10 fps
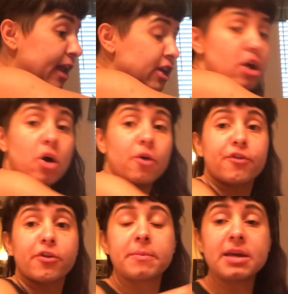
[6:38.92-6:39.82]
And, you know,
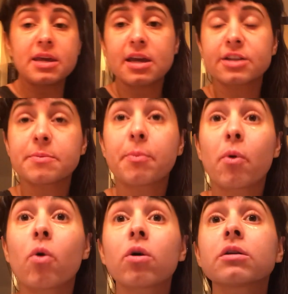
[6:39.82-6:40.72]
for me, it's
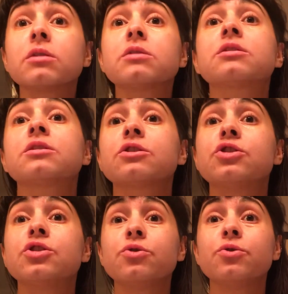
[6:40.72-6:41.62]
important
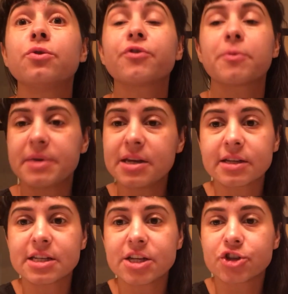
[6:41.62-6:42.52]
for me to
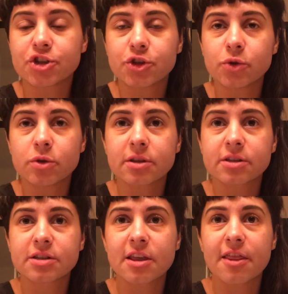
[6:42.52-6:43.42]
teach
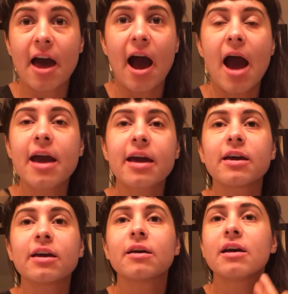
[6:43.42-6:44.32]
students that
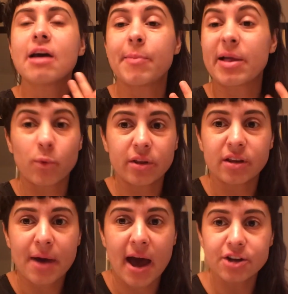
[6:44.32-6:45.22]
I am like
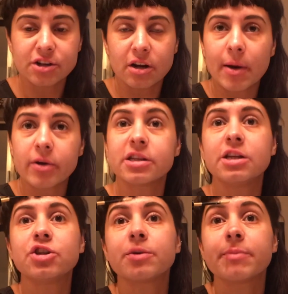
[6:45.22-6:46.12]
really passionate about
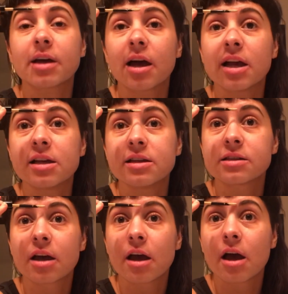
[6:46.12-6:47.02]
teaching,
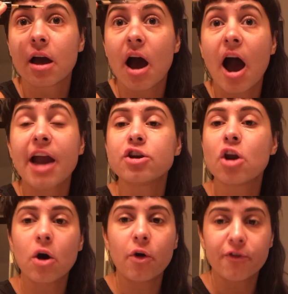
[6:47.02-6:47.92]
because I
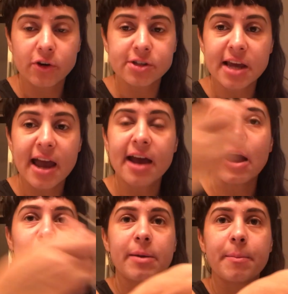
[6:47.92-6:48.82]
know firsthand
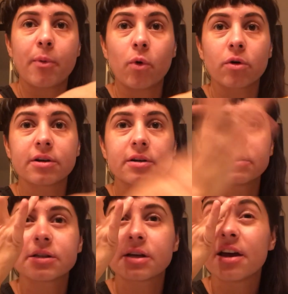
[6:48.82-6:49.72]
how
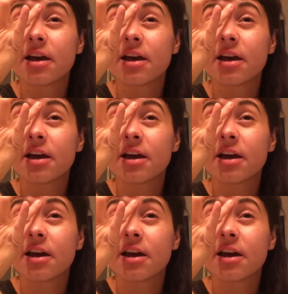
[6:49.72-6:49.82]
important